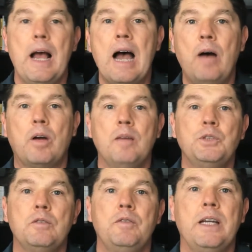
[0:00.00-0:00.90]
out comes
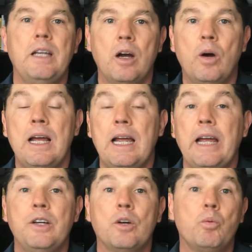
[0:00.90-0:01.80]
your video,
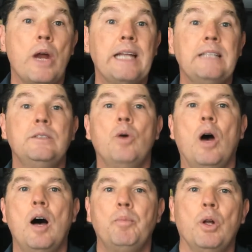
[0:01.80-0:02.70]
and you're ready to
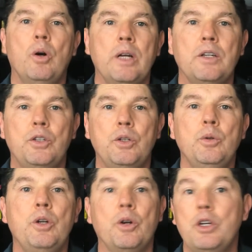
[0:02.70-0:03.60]
upload it to
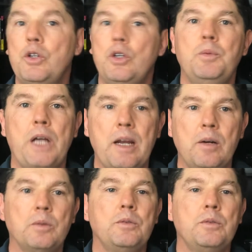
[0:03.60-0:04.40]
your YouTube channel,